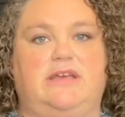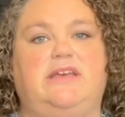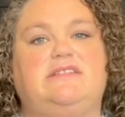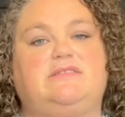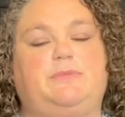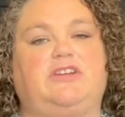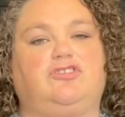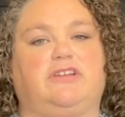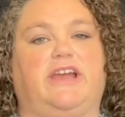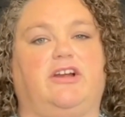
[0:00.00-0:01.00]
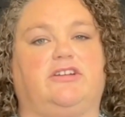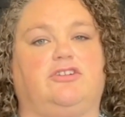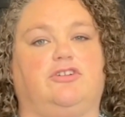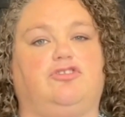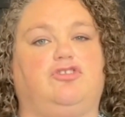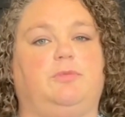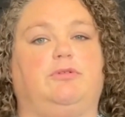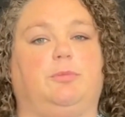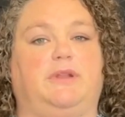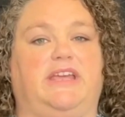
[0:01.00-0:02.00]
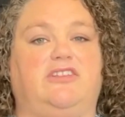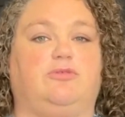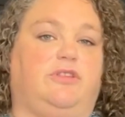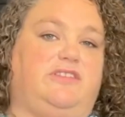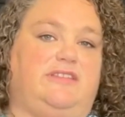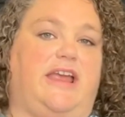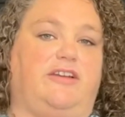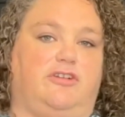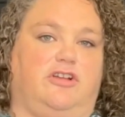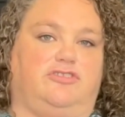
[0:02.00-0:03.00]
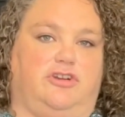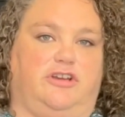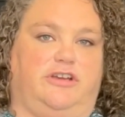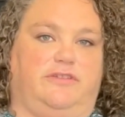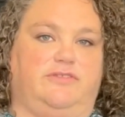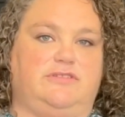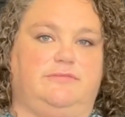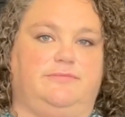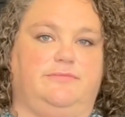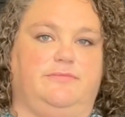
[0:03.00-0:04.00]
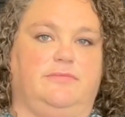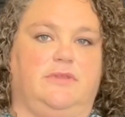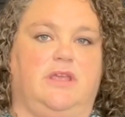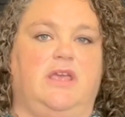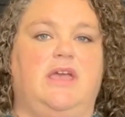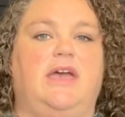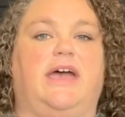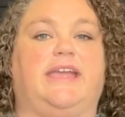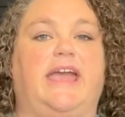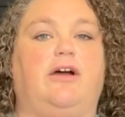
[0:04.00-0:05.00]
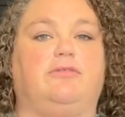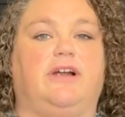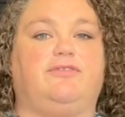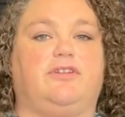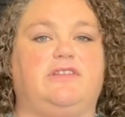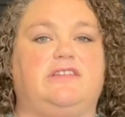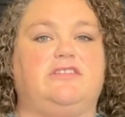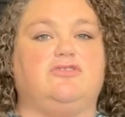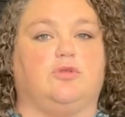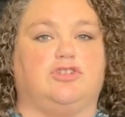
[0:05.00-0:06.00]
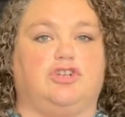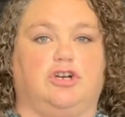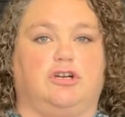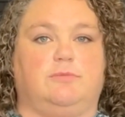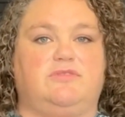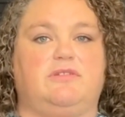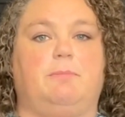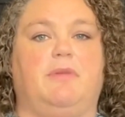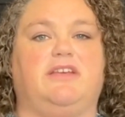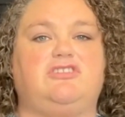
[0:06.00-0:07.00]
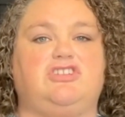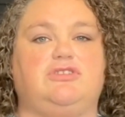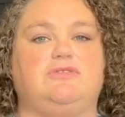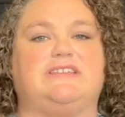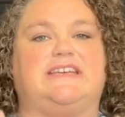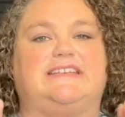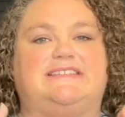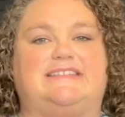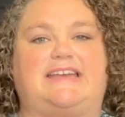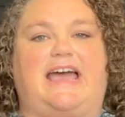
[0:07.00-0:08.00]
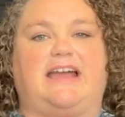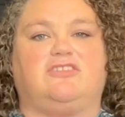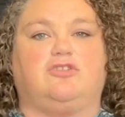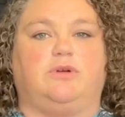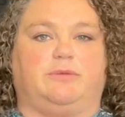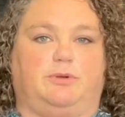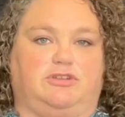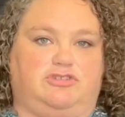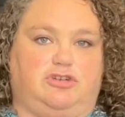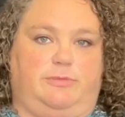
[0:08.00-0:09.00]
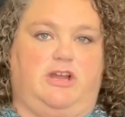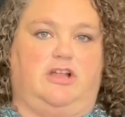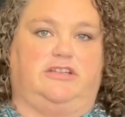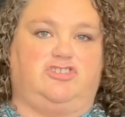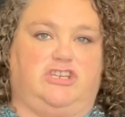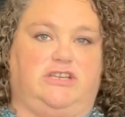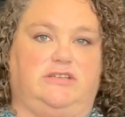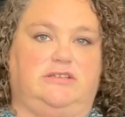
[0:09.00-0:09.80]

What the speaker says: Special characters should be replaced with standard alternatives. Account references or terms must use exact QuickBooks terminology.